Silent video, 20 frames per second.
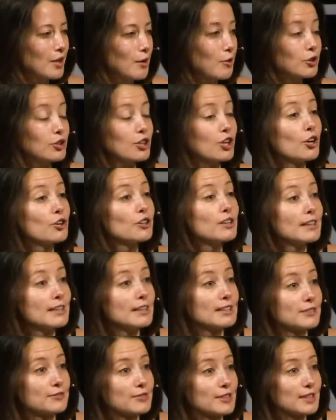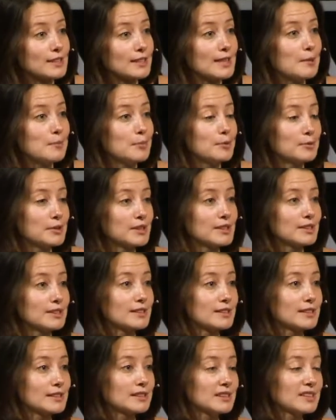you know, on loneliness, for example, which
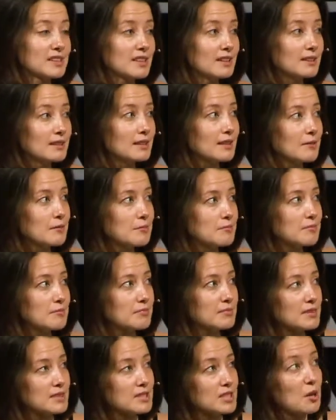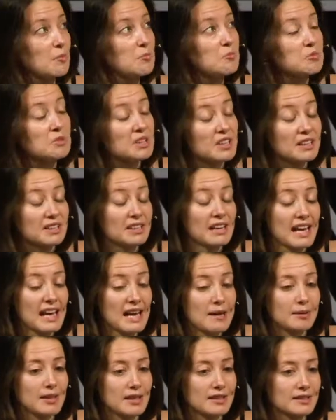is some
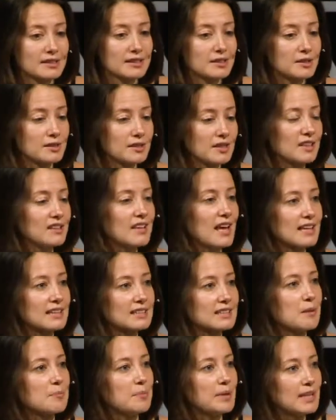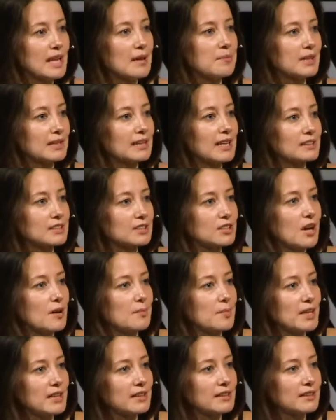claim that this is the next epidemic that's
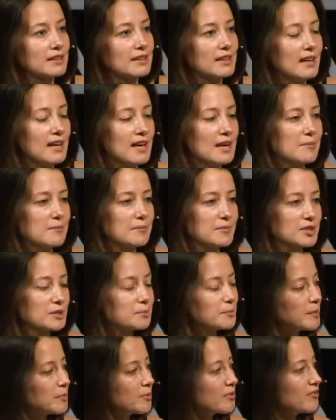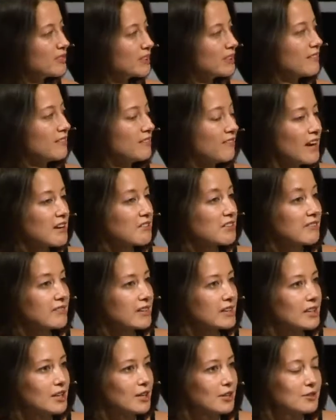coming, just people feeling very,
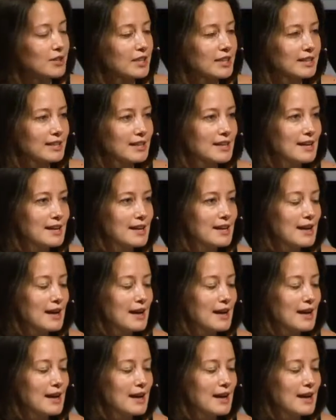very lonely.